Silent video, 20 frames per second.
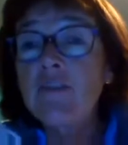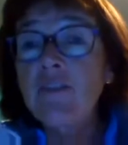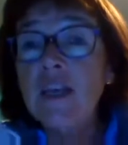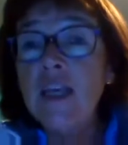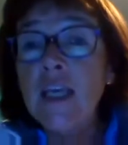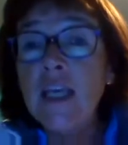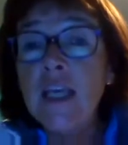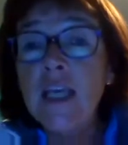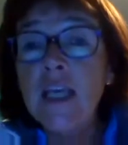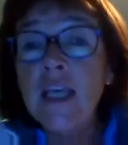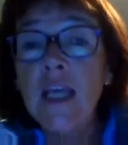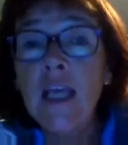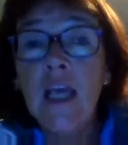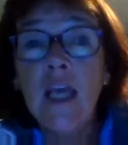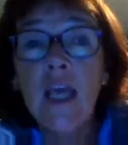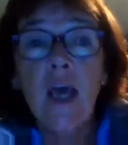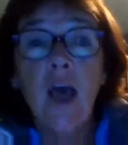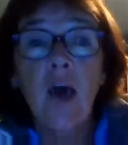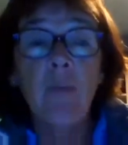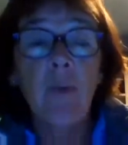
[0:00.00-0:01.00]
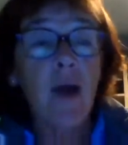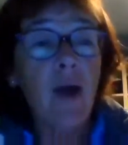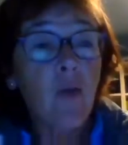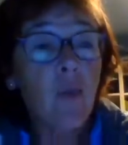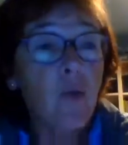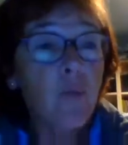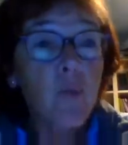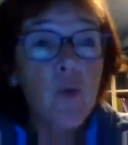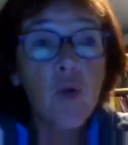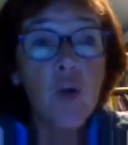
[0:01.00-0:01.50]
Living,
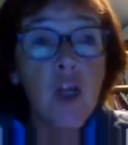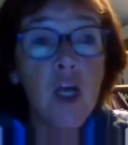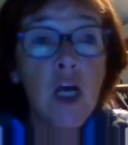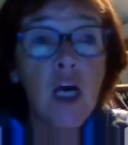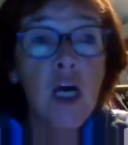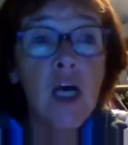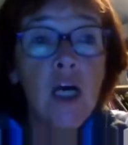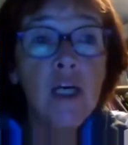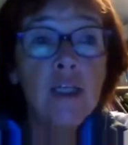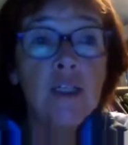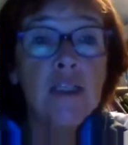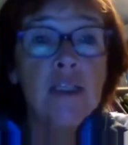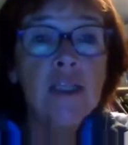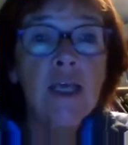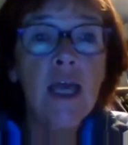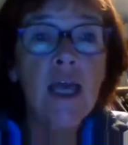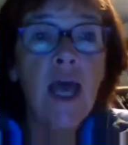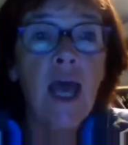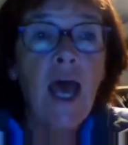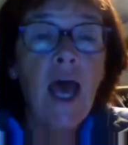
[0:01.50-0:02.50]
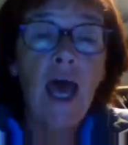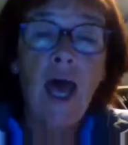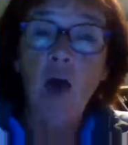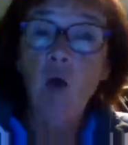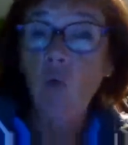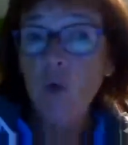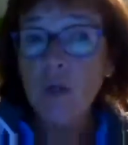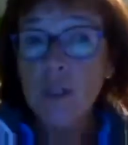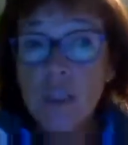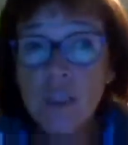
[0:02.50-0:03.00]
about the products, how
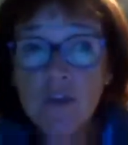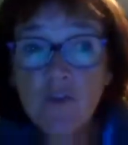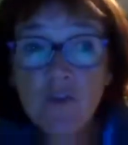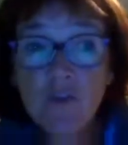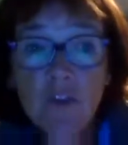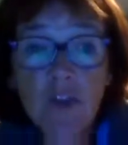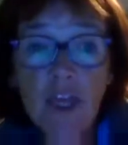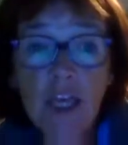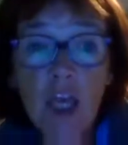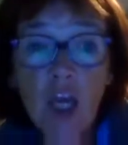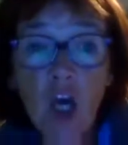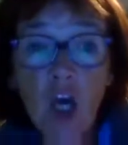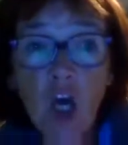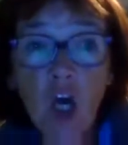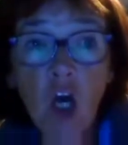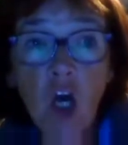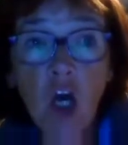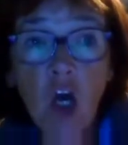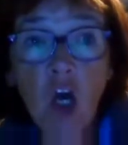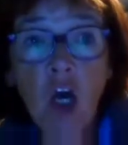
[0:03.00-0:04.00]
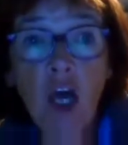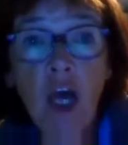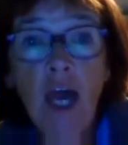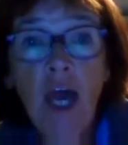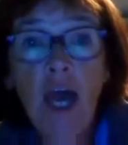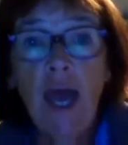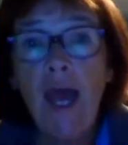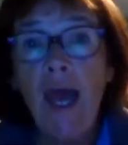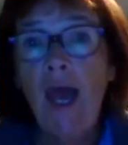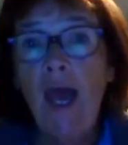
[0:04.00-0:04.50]
wonderful they are,
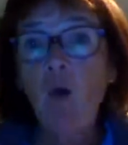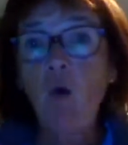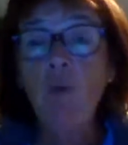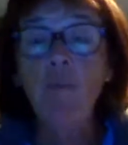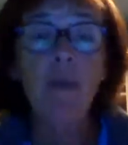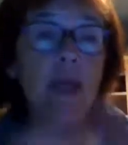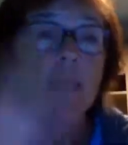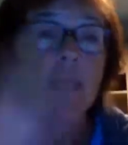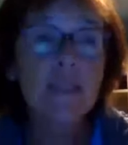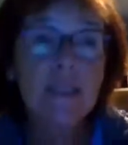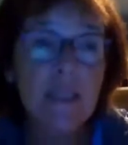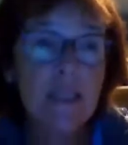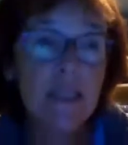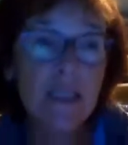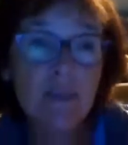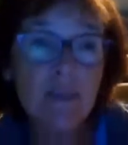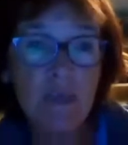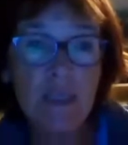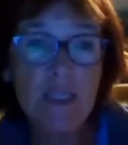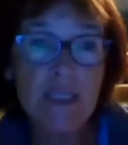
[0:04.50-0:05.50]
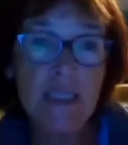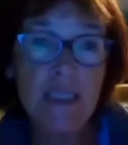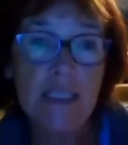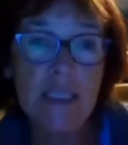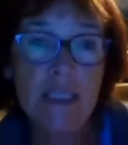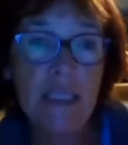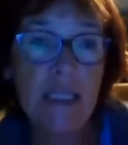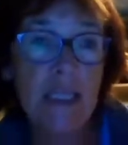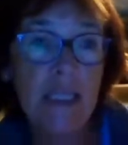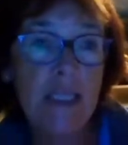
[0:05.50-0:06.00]
how amazing this
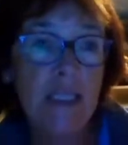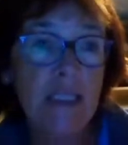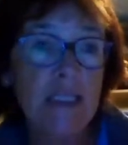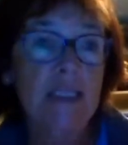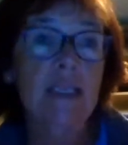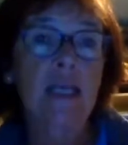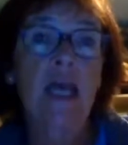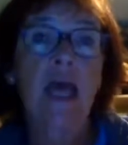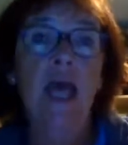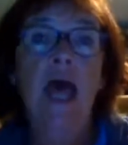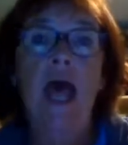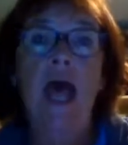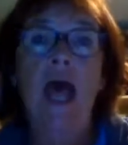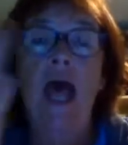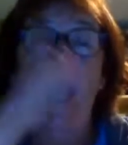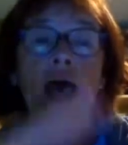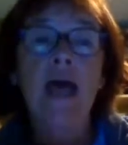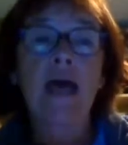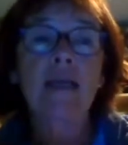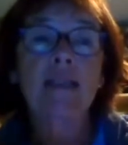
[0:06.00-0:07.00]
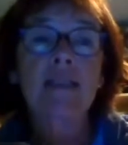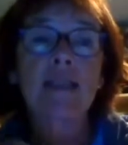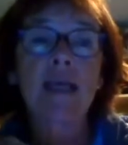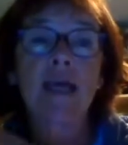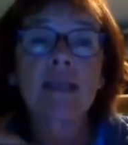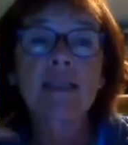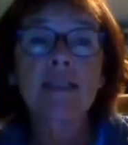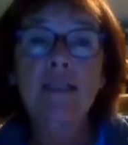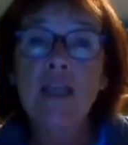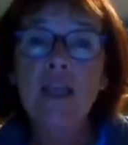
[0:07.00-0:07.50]
business is. And
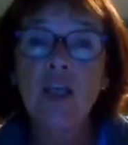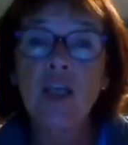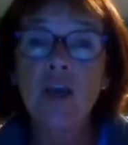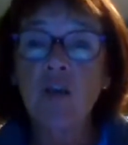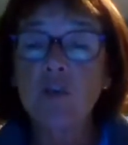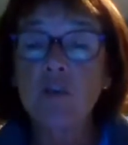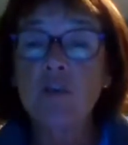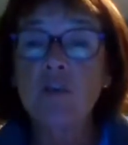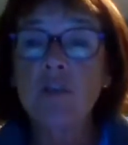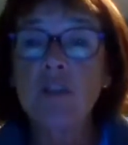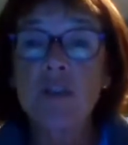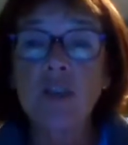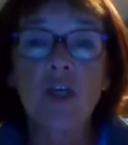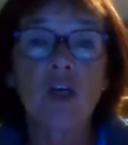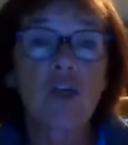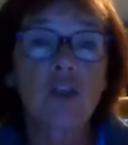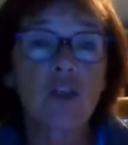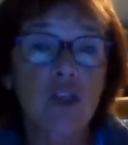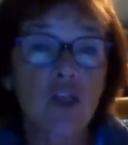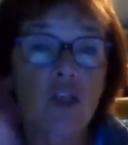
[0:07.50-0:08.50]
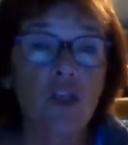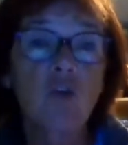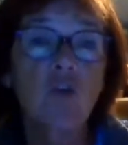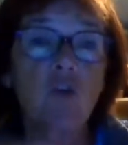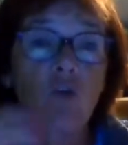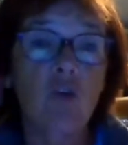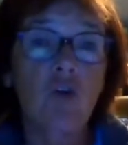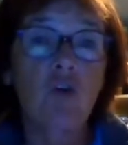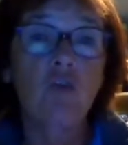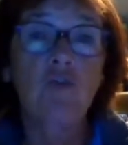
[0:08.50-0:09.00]
as they go and start to
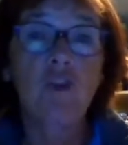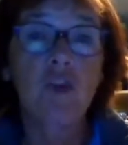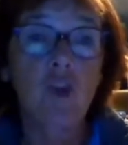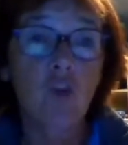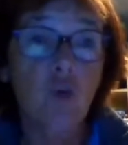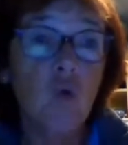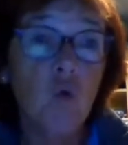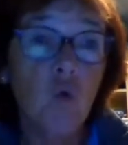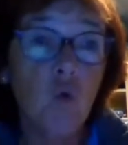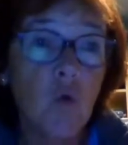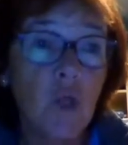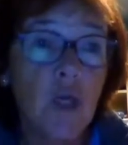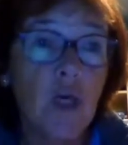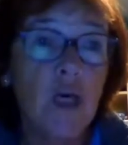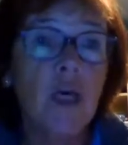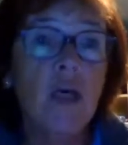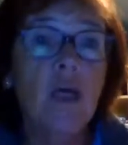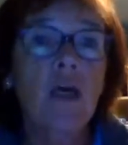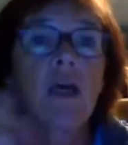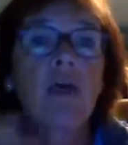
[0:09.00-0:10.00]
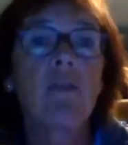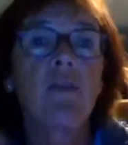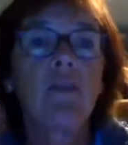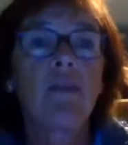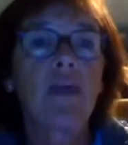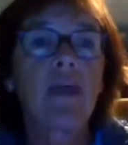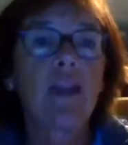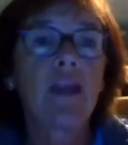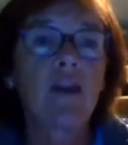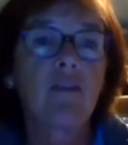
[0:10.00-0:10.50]
snore off in the corner,
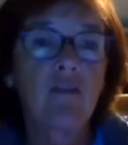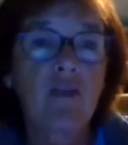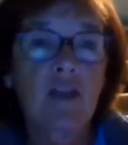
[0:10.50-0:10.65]
then I